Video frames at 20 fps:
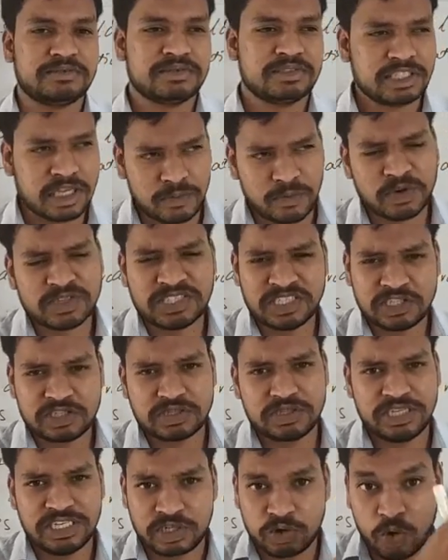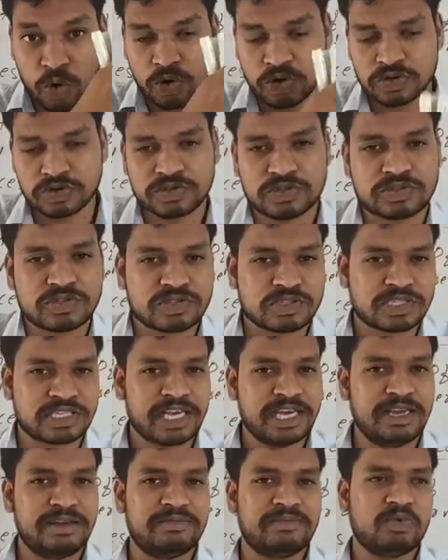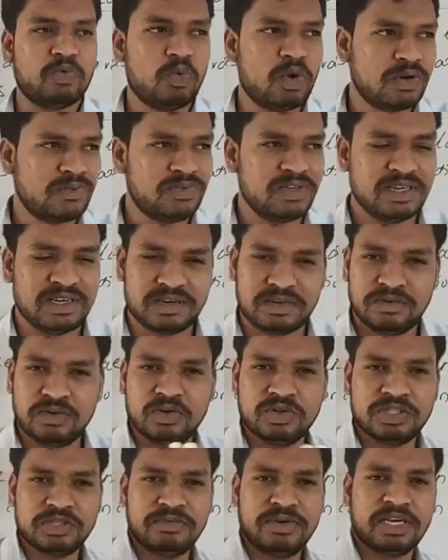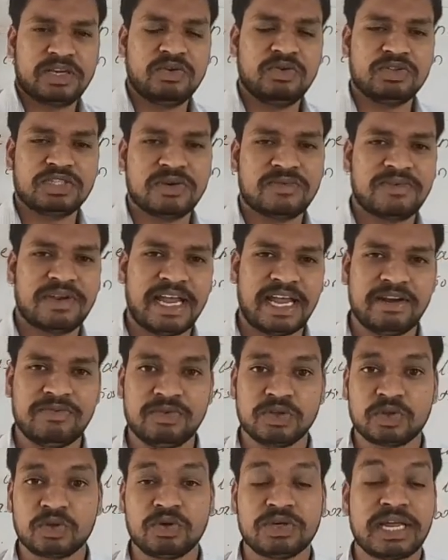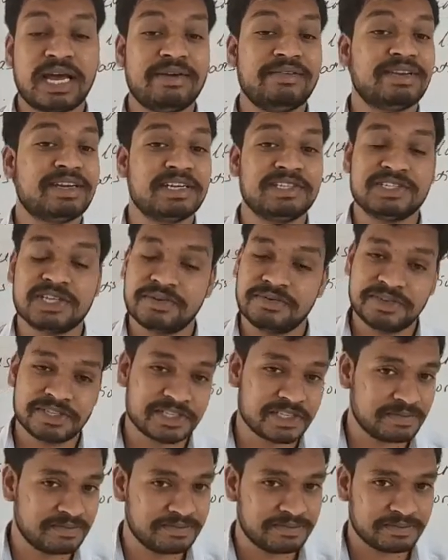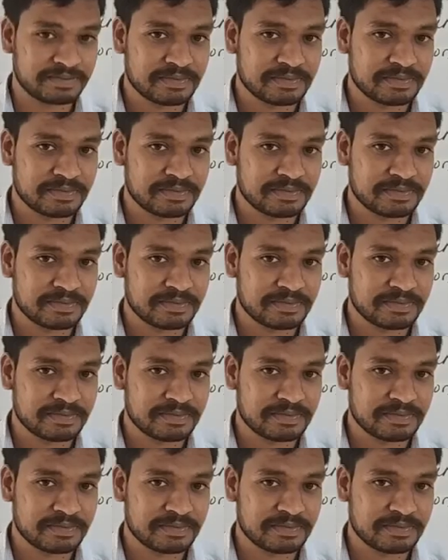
suppose it goes same, what we are using, making use of land without having conservation,